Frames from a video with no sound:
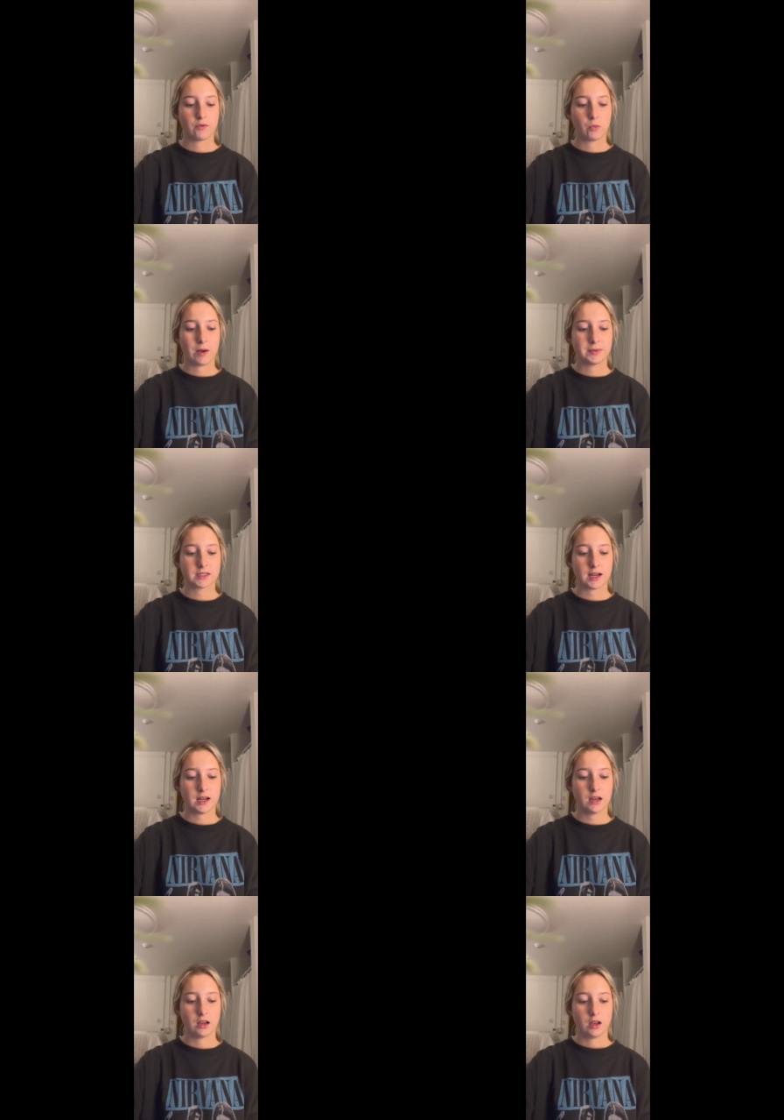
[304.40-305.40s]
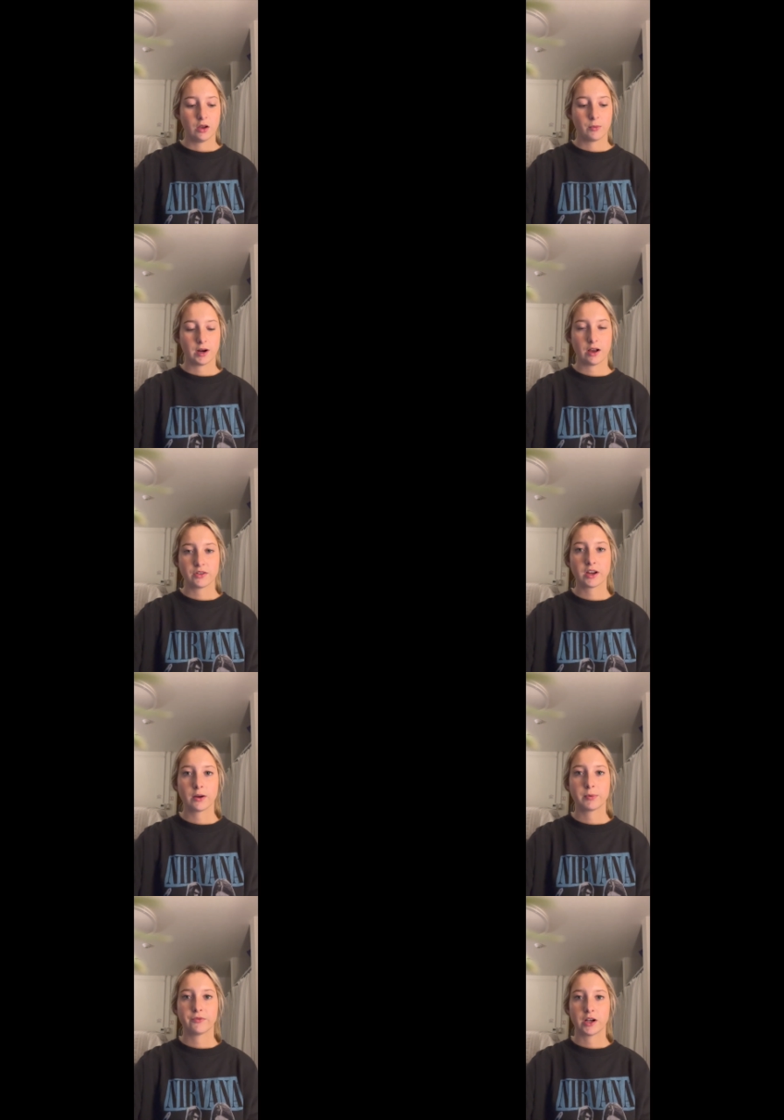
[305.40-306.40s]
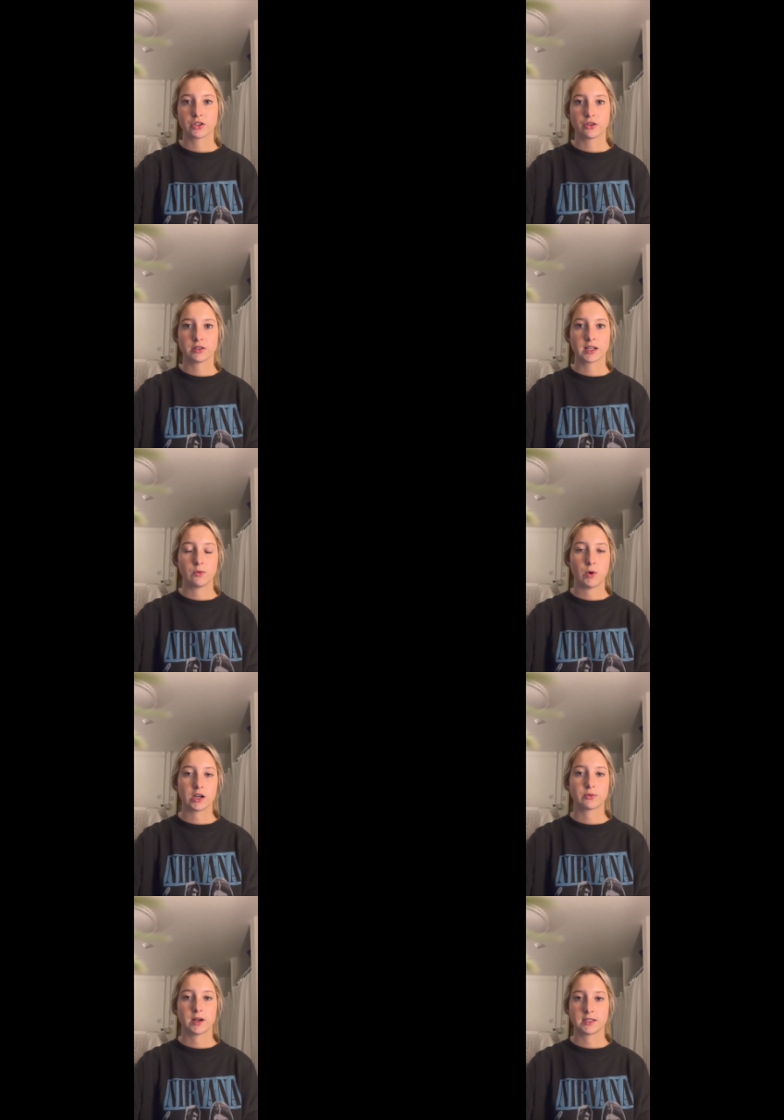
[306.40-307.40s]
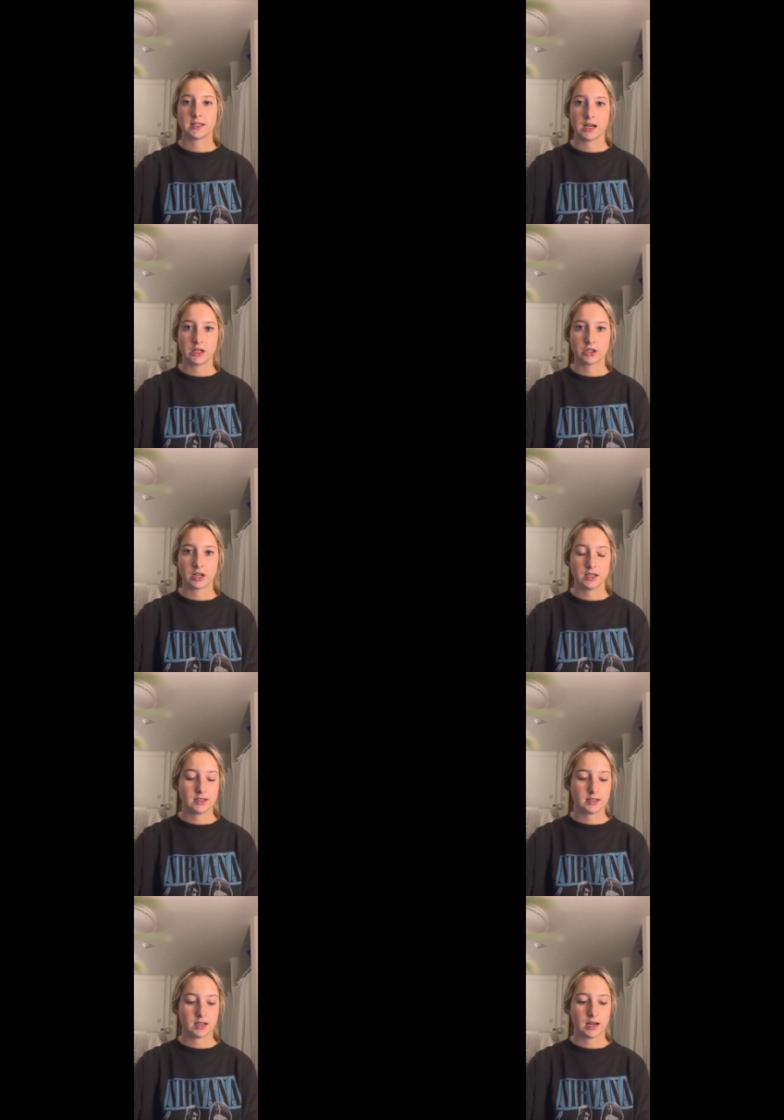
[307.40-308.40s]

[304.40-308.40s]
a website where healthcare professionals can watch presentations